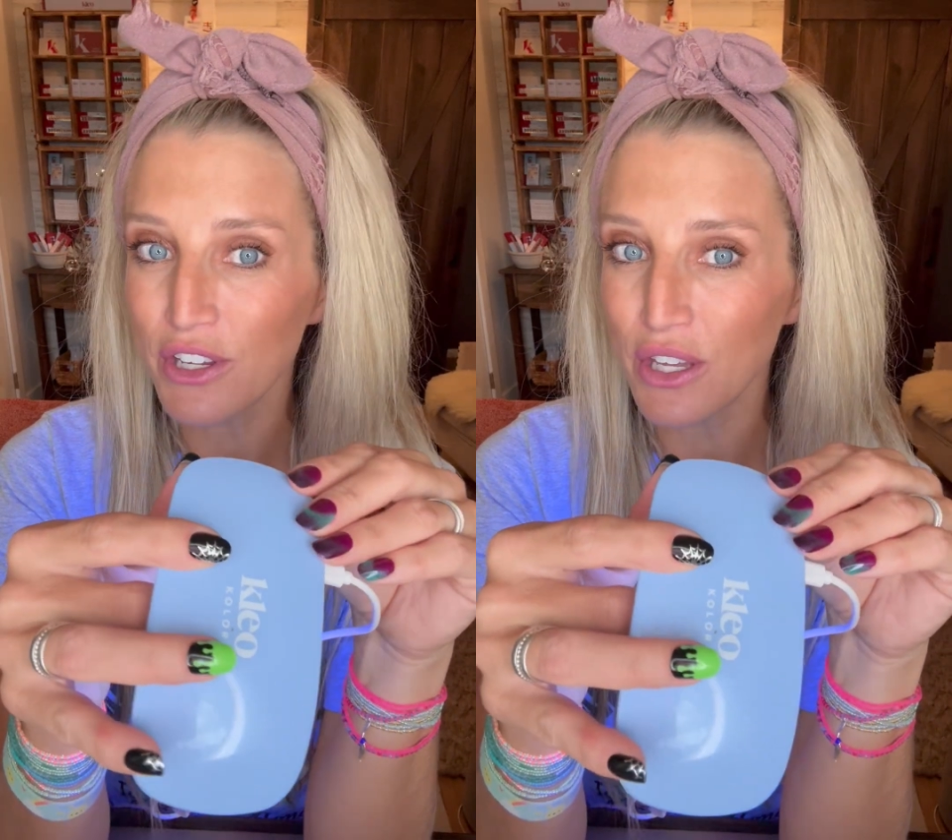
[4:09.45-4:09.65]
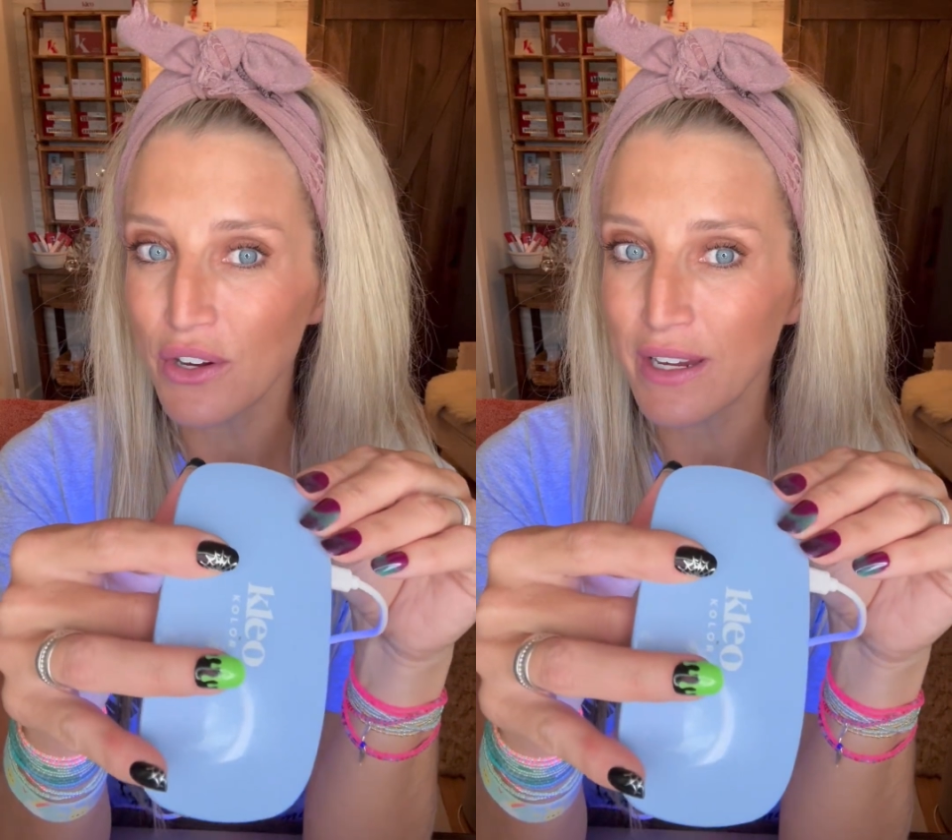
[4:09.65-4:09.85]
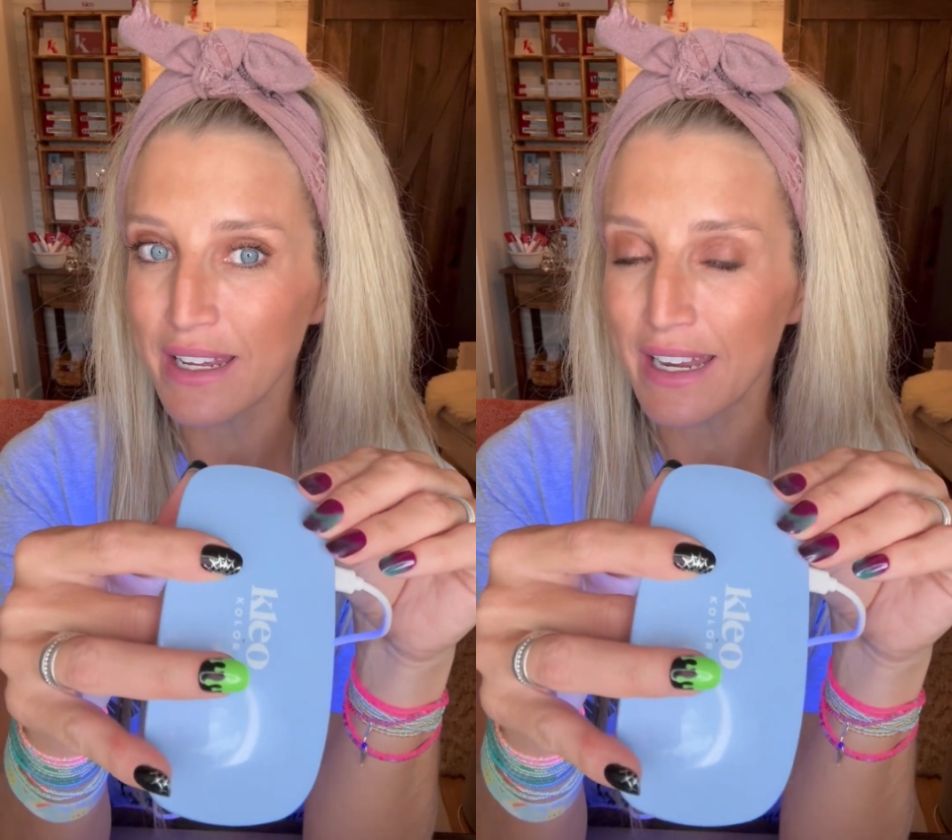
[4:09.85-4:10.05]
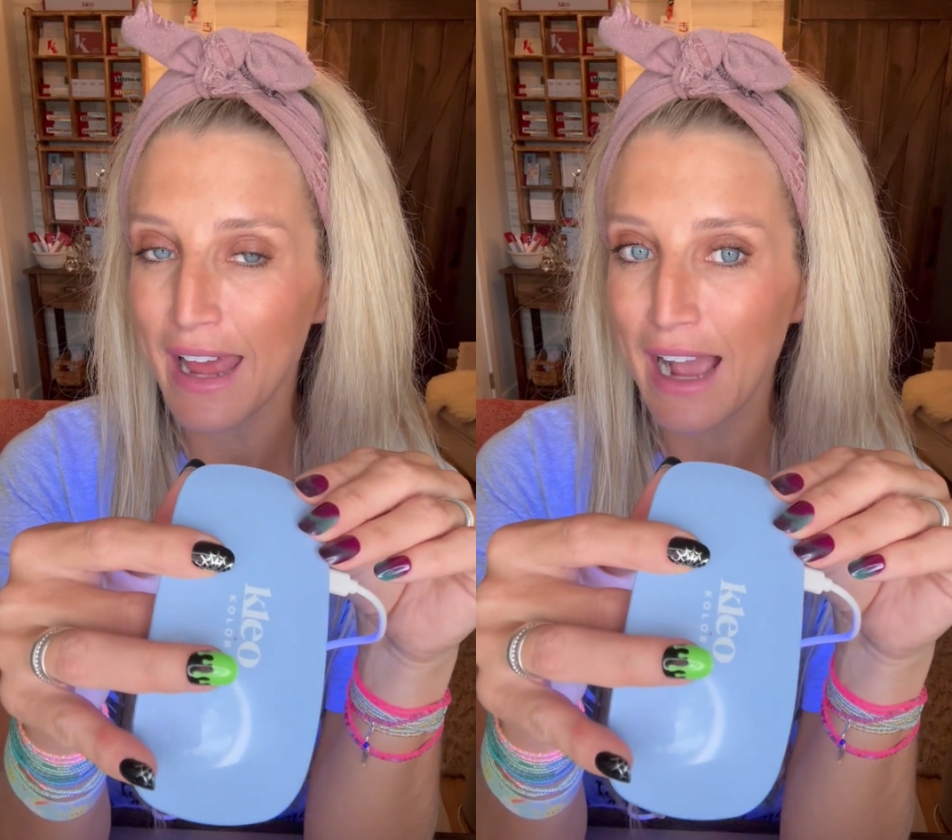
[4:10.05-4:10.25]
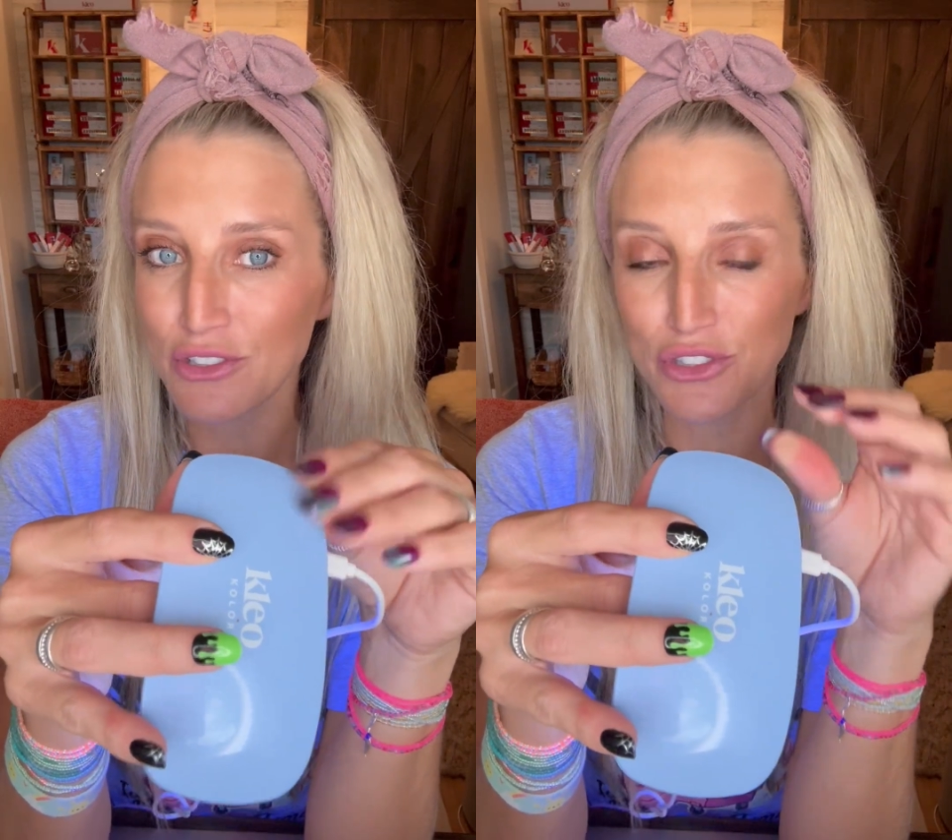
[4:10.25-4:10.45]
curing can
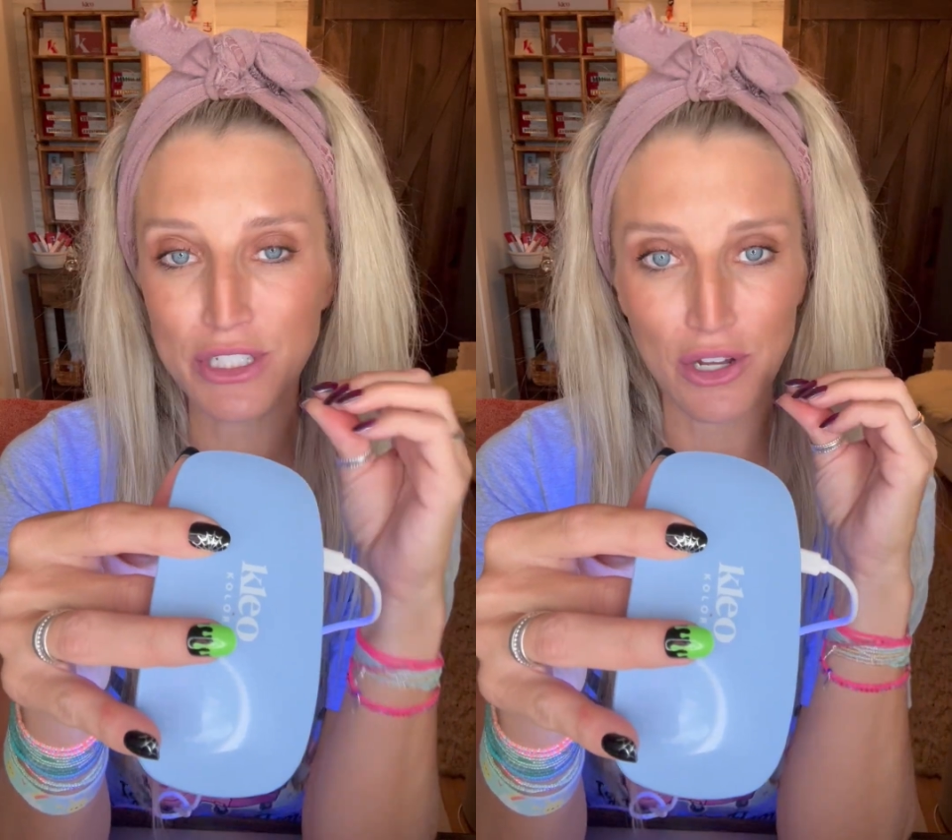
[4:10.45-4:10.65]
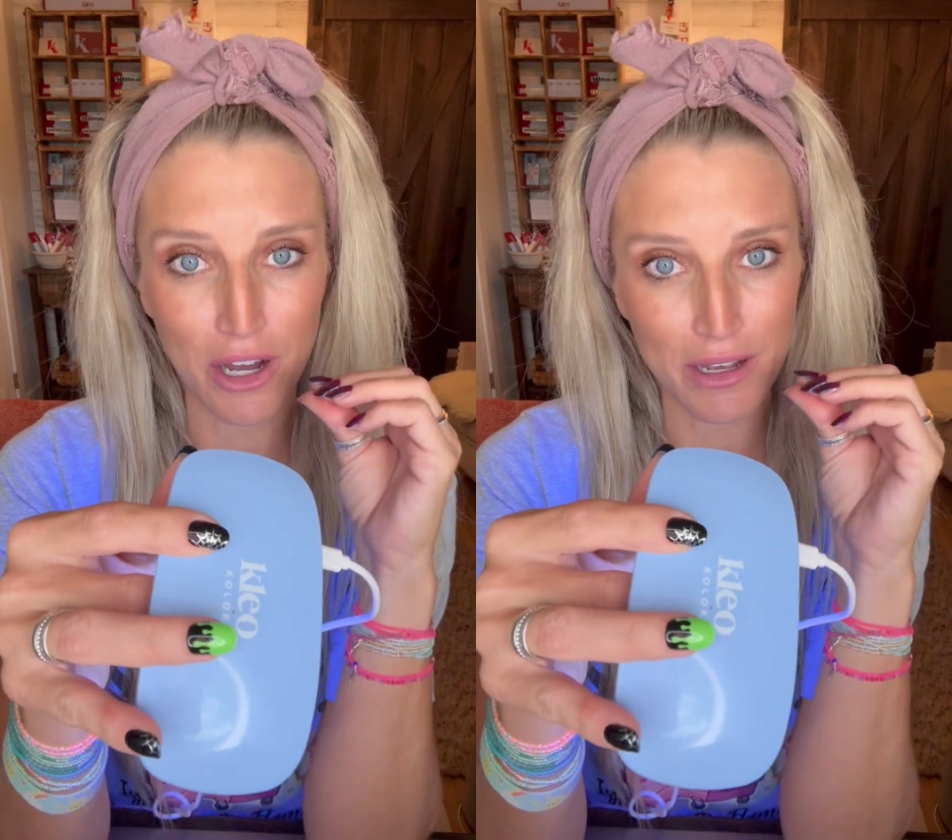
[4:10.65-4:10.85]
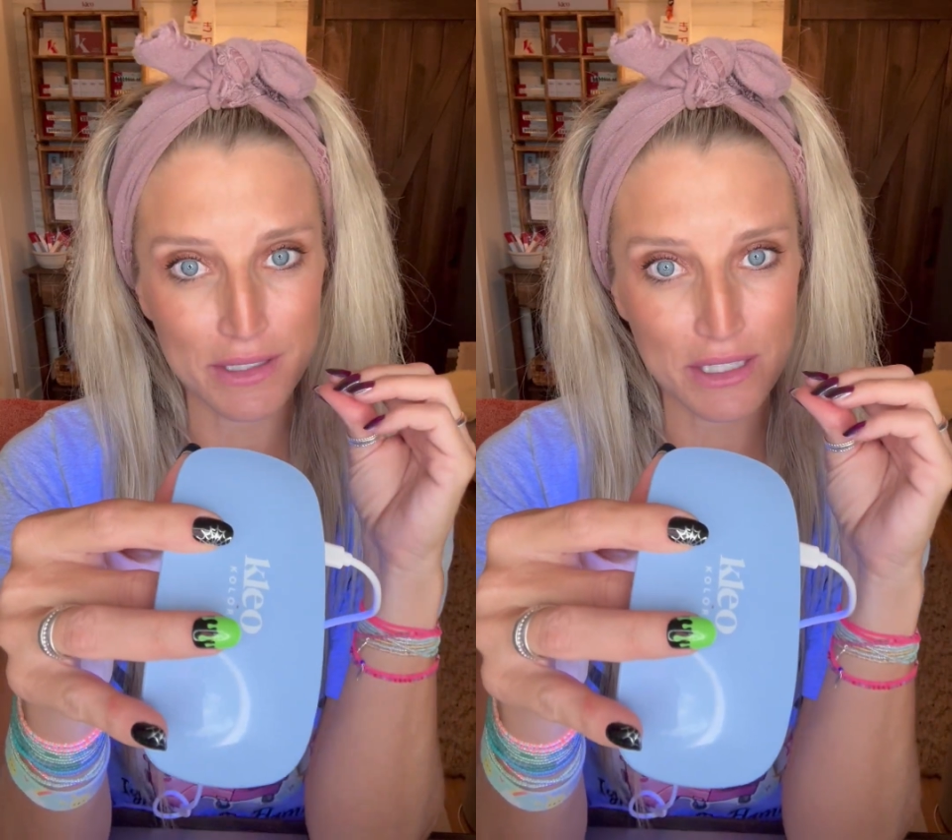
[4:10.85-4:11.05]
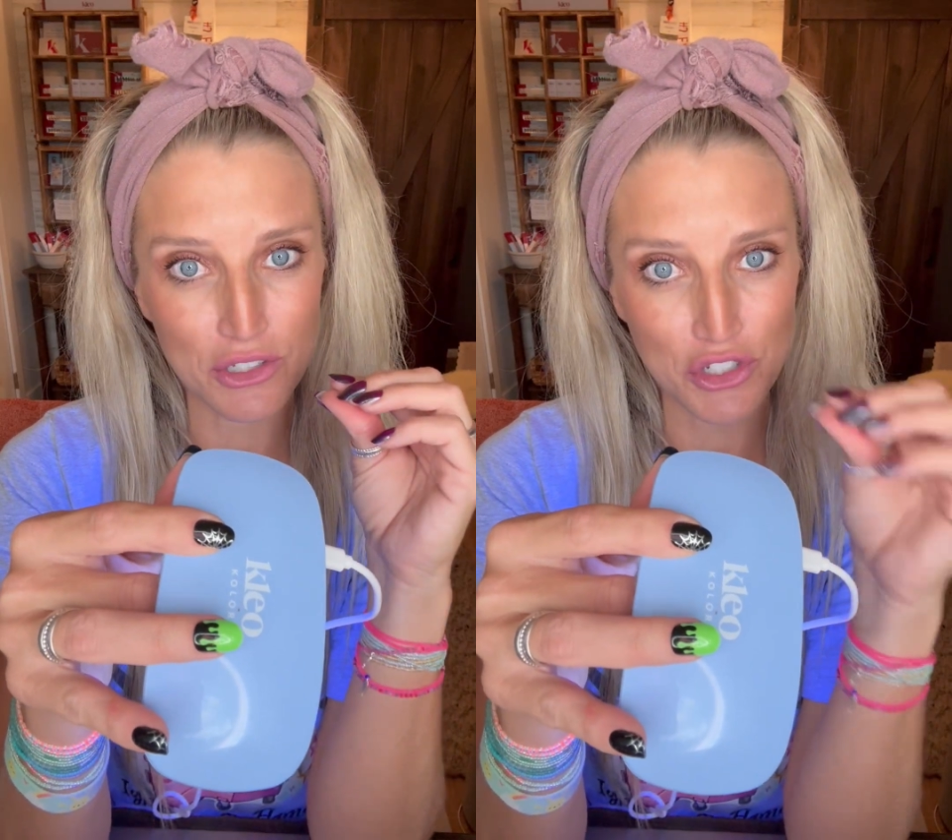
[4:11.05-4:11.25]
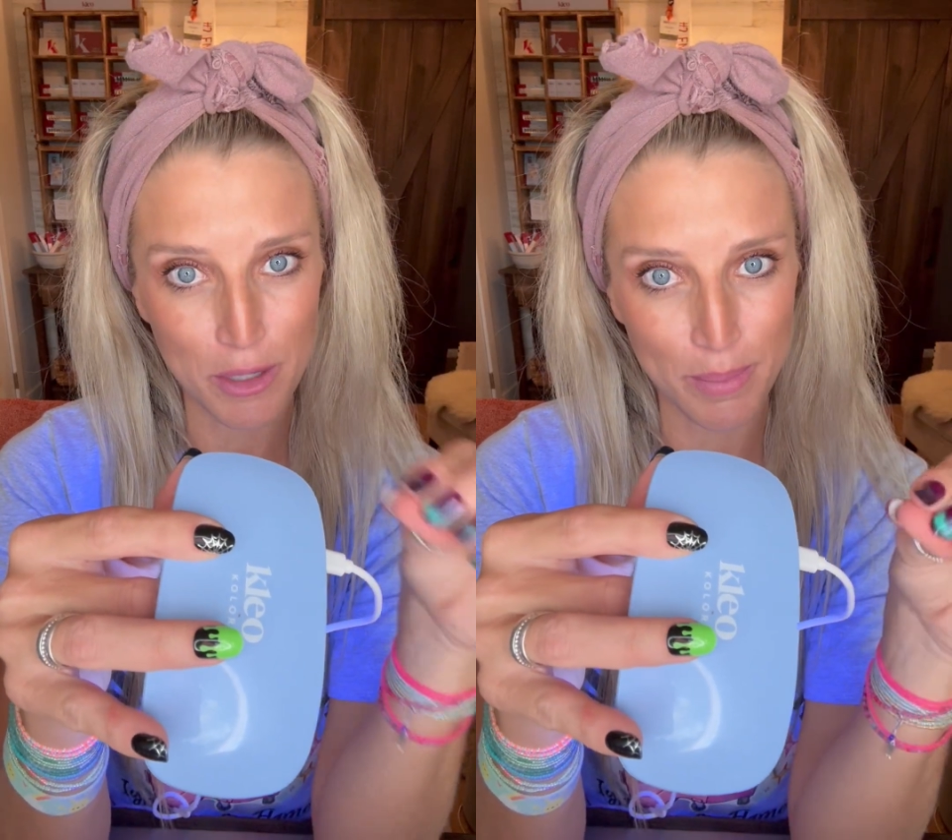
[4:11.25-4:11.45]
actually cause
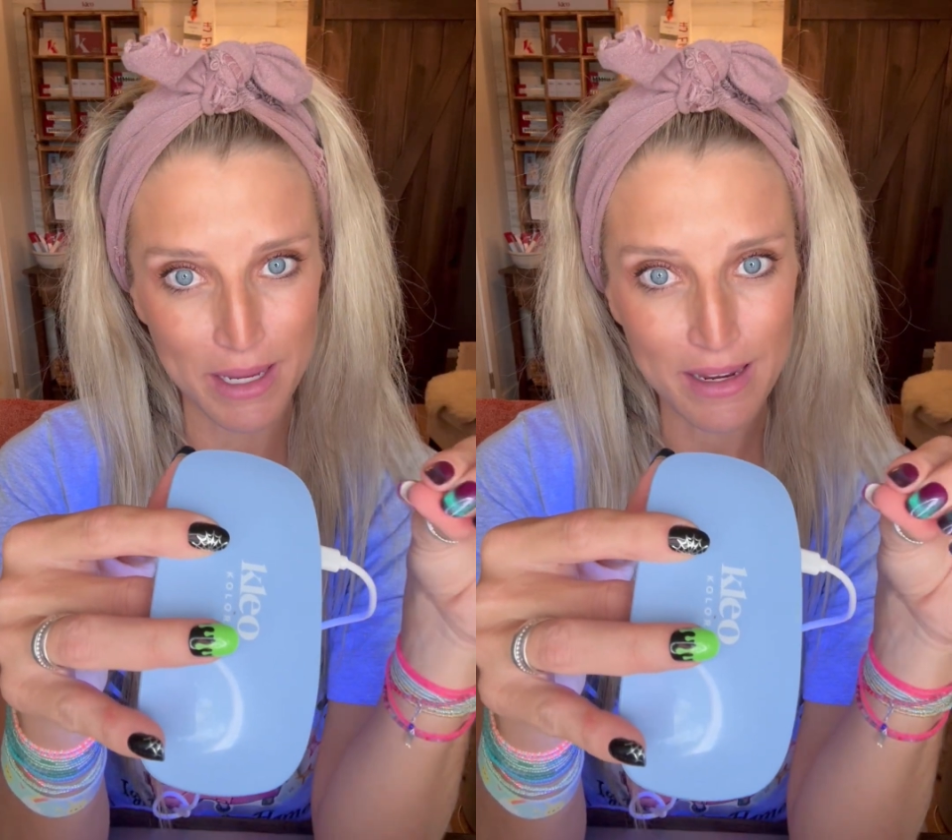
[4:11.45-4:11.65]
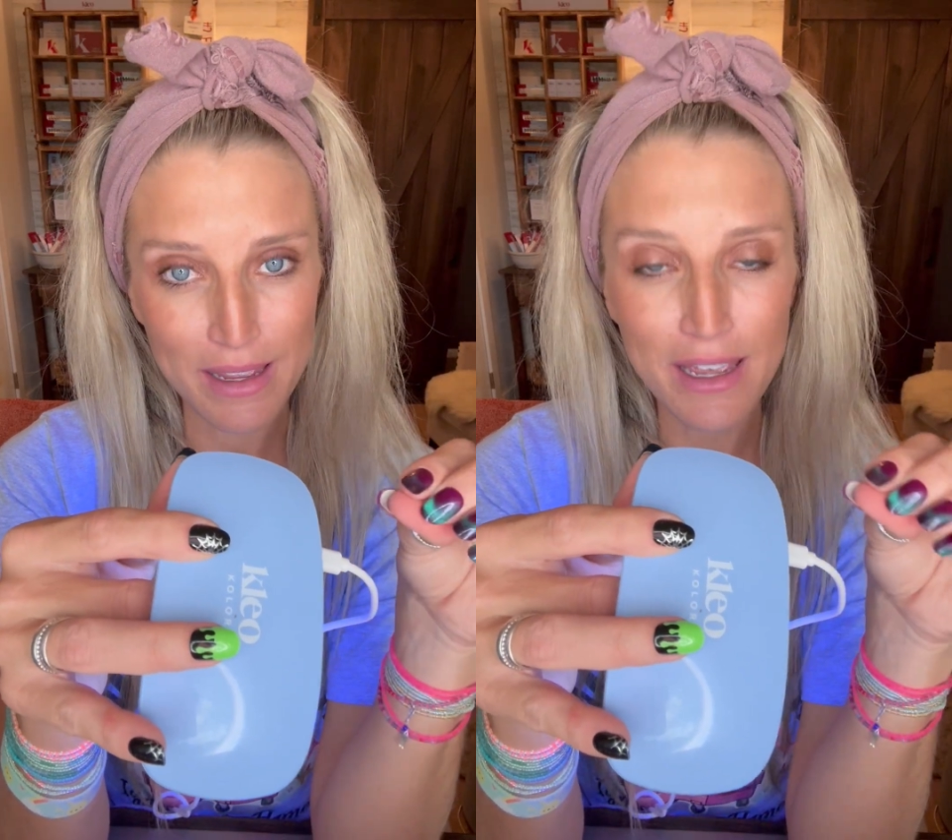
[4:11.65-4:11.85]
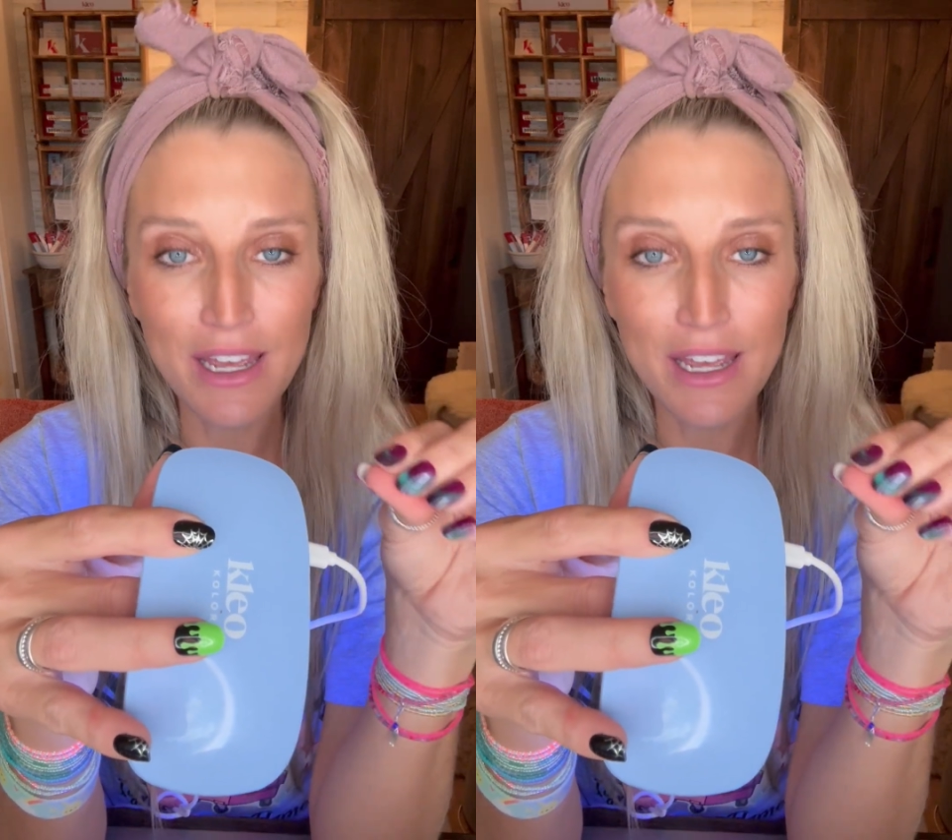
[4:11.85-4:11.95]
chipping